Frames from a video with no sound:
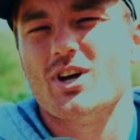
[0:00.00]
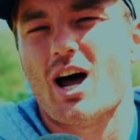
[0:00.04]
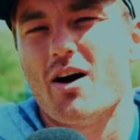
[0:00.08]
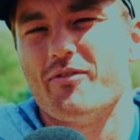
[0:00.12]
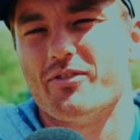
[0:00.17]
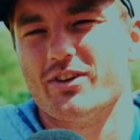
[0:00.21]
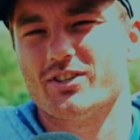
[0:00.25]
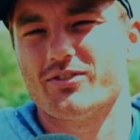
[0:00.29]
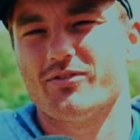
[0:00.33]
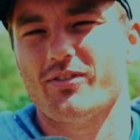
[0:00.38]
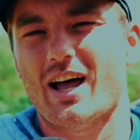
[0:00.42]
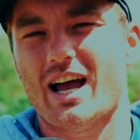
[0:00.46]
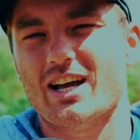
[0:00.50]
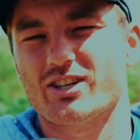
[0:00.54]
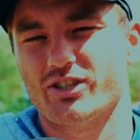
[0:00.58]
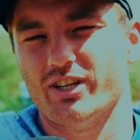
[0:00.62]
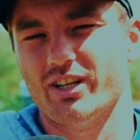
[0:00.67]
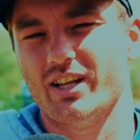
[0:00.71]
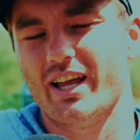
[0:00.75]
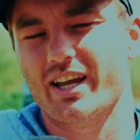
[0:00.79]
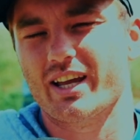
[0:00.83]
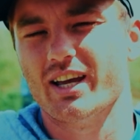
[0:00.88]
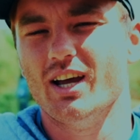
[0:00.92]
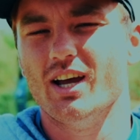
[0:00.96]
off as flashy.
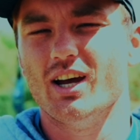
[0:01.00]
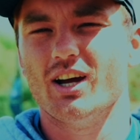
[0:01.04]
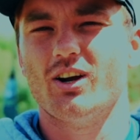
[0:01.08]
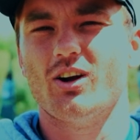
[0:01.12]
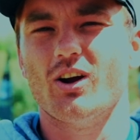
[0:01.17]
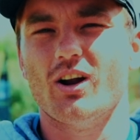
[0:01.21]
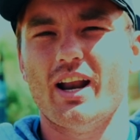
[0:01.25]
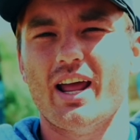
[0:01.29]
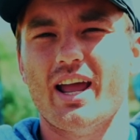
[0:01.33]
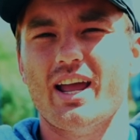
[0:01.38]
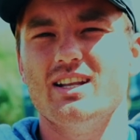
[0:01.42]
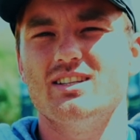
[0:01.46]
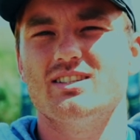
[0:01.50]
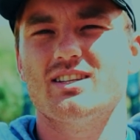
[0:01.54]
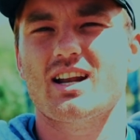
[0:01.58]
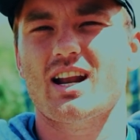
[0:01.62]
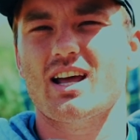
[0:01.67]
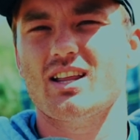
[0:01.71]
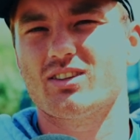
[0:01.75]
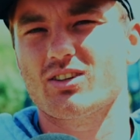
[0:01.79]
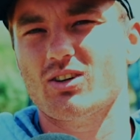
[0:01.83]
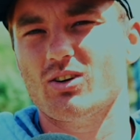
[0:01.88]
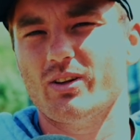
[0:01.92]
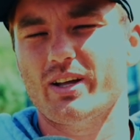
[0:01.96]
Like grenades that
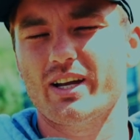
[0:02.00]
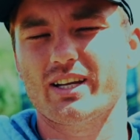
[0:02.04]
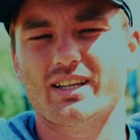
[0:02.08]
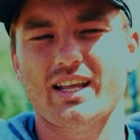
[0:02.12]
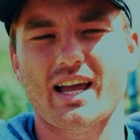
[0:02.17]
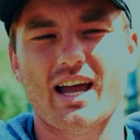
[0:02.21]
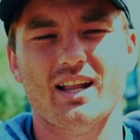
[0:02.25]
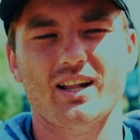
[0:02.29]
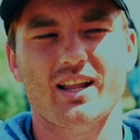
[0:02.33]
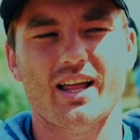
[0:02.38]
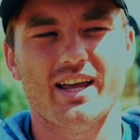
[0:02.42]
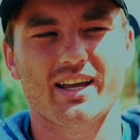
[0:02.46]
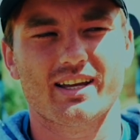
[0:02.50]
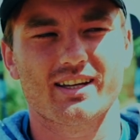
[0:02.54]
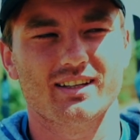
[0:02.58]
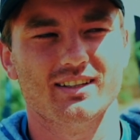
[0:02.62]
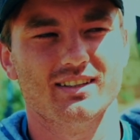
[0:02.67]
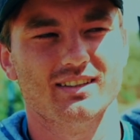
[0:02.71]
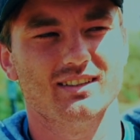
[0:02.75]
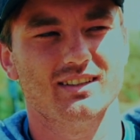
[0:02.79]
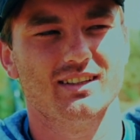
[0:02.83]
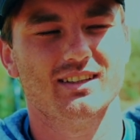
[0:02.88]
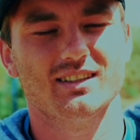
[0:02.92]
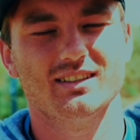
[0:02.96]
I throw like that, like
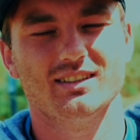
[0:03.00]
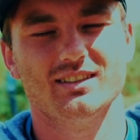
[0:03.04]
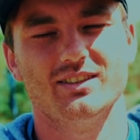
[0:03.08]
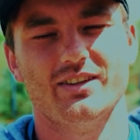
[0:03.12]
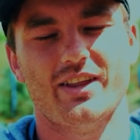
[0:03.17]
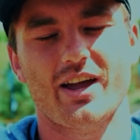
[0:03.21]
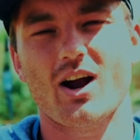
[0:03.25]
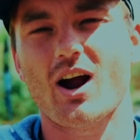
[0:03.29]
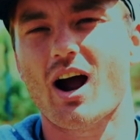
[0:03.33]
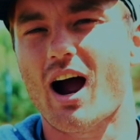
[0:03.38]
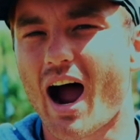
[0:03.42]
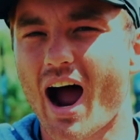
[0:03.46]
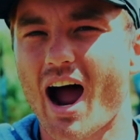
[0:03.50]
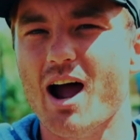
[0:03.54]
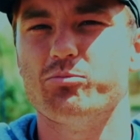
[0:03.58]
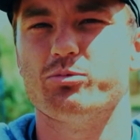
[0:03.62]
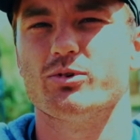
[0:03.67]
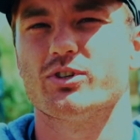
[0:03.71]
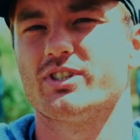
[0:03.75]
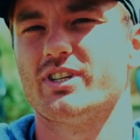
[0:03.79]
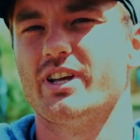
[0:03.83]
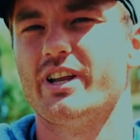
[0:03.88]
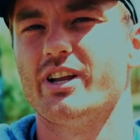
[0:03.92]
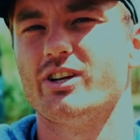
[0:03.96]
they're high
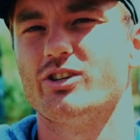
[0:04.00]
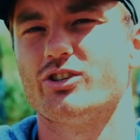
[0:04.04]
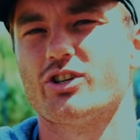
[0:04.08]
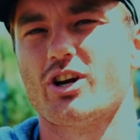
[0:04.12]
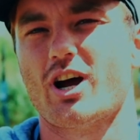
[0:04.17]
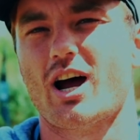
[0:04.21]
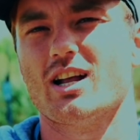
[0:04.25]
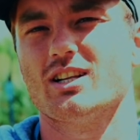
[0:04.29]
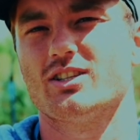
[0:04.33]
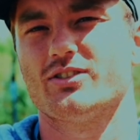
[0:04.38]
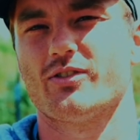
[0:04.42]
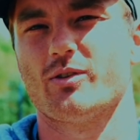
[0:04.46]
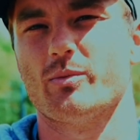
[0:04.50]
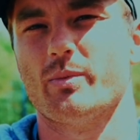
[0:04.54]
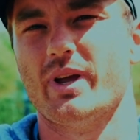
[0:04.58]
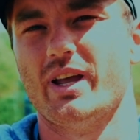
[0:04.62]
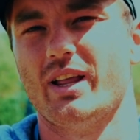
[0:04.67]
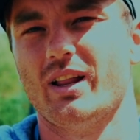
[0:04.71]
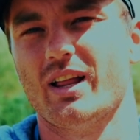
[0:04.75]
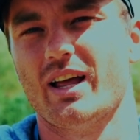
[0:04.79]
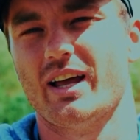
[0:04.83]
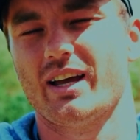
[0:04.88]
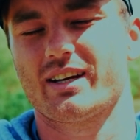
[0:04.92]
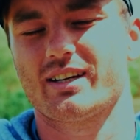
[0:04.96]
percentage shots for
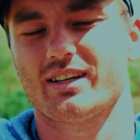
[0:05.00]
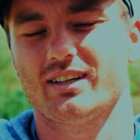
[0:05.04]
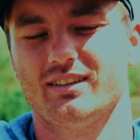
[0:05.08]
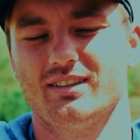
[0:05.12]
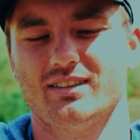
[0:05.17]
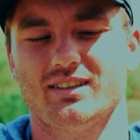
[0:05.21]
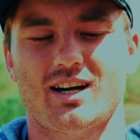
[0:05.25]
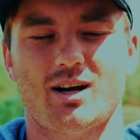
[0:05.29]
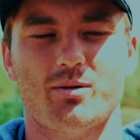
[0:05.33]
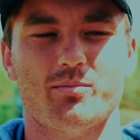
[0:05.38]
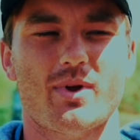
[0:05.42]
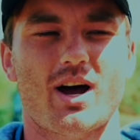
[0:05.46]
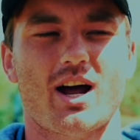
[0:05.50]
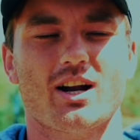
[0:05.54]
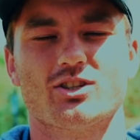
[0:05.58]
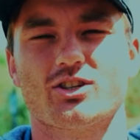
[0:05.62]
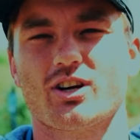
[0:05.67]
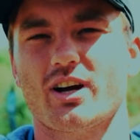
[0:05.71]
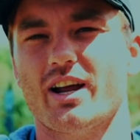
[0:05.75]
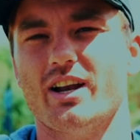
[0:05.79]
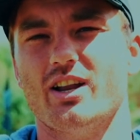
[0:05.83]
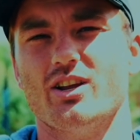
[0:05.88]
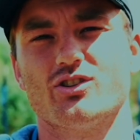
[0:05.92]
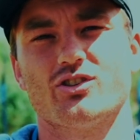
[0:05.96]
me. Like I'm not
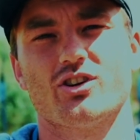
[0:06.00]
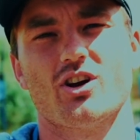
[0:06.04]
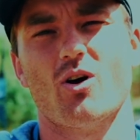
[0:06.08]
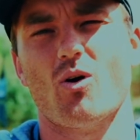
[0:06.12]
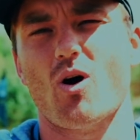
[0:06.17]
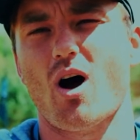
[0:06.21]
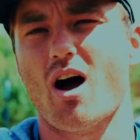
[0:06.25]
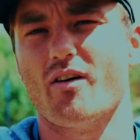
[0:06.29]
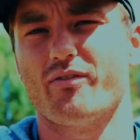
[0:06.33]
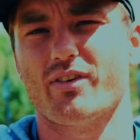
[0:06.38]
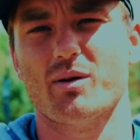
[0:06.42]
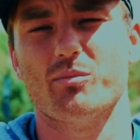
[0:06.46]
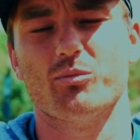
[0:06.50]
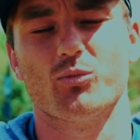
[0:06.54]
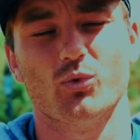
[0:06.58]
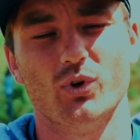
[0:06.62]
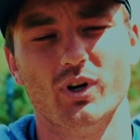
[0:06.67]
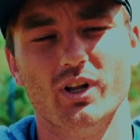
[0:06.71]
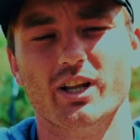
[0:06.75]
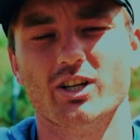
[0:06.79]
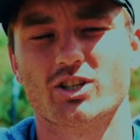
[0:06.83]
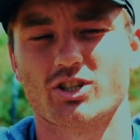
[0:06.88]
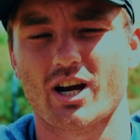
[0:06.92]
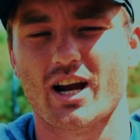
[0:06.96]
trying to show off. I'm
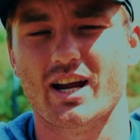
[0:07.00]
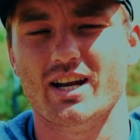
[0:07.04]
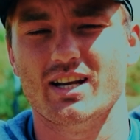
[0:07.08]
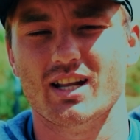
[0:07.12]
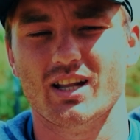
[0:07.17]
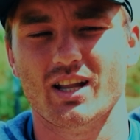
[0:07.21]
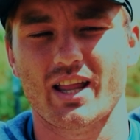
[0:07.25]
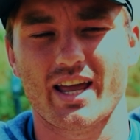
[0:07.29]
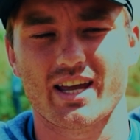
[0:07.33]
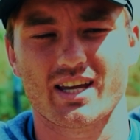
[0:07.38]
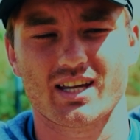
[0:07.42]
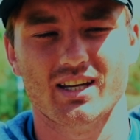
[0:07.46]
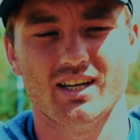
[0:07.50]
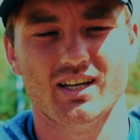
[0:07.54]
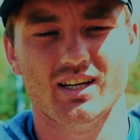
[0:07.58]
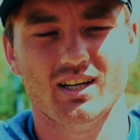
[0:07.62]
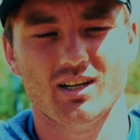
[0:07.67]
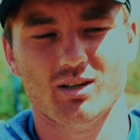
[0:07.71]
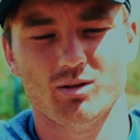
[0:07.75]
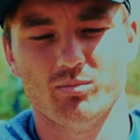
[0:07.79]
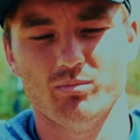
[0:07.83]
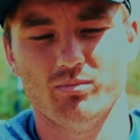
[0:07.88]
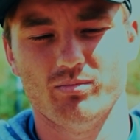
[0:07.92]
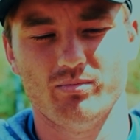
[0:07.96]
really trying to like
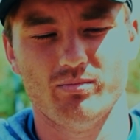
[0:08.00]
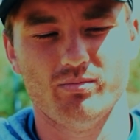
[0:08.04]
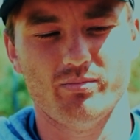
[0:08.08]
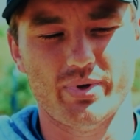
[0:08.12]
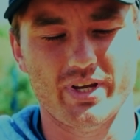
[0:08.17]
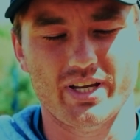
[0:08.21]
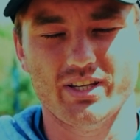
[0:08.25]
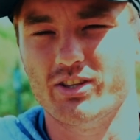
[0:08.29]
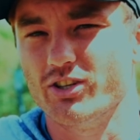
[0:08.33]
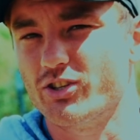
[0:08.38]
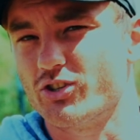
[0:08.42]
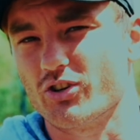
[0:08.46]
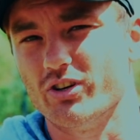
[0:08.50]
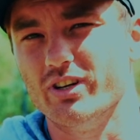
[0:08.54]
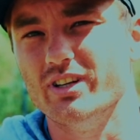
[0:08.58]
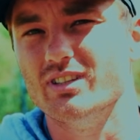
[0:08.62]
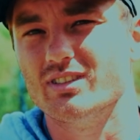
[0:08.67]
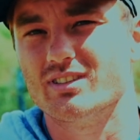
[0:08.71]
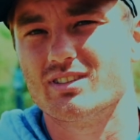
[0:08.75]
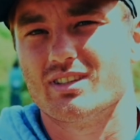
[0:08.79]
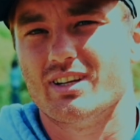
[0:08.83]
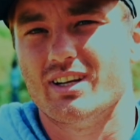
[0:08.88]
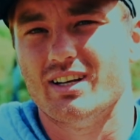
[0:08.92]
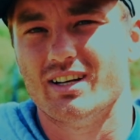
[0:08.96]
beat the
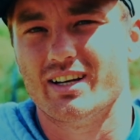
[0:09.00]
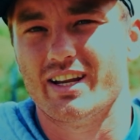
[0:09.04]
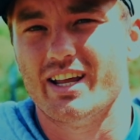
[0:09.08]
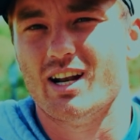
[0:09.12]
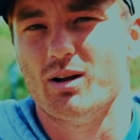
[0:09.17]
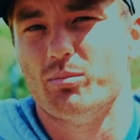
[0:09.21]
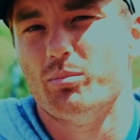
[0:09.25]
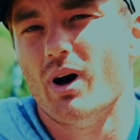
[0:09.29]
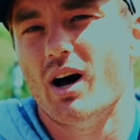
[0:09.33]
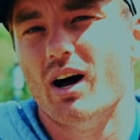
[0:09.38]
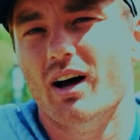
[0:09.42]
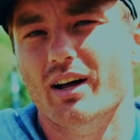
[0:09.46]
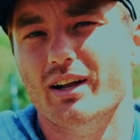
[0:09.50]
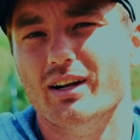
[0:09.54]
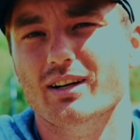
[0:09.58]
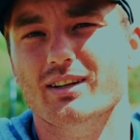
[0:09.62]
trees and get a putt.